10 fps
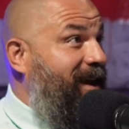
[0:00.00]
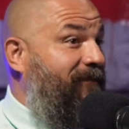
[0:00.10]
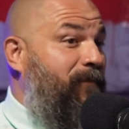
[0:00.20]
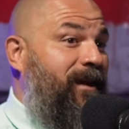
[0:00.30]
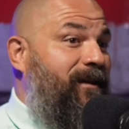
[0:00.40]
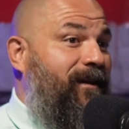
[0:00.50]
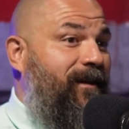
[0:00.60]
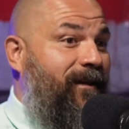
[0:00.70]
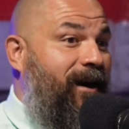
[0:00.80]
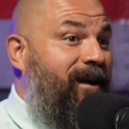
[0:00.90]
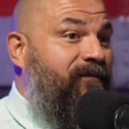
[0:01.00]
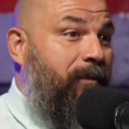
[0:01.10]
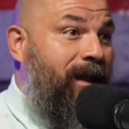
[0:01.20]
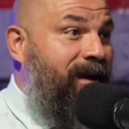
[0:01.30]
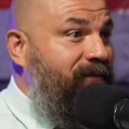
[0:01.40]
have been
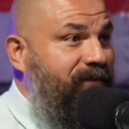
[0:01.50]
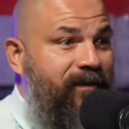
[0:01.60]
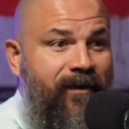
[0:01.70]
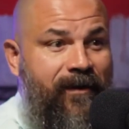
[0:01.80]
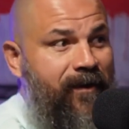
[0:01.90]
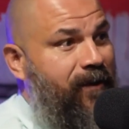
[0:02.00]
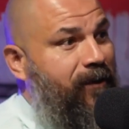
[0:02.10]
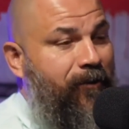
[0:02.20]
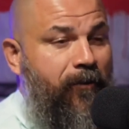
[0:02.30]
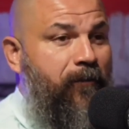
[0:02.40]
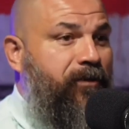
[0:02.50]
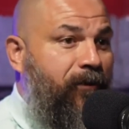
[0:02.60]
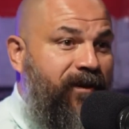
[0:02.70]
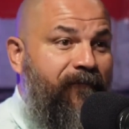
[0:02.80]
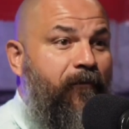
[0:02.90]
hospitalized,
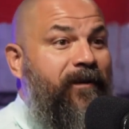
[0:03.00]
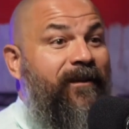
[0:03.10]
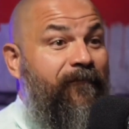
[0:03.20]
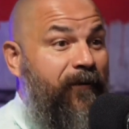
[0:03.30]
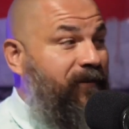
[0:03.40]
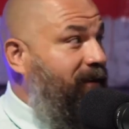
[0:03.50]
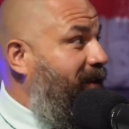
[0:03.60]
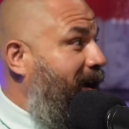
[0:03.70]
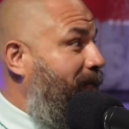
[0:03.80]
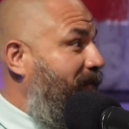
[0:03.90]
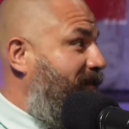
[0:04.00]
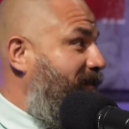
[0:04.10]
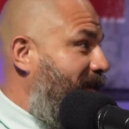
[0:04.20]
13, 14, 15 times